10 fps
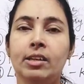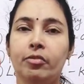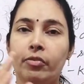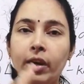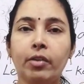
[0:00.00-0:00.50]

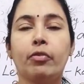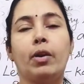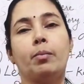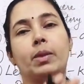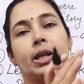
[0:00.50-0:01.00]
different
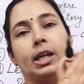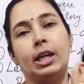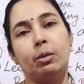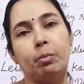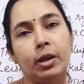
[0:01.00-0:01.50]
from the
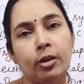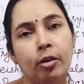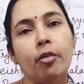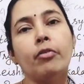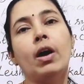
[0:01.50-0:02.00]
treatment
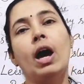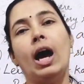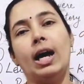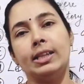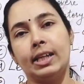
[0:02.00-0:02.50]
of
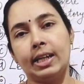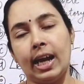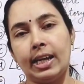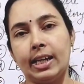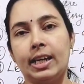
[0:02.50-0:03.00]
other
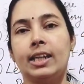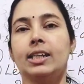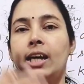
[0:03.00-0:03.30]
category.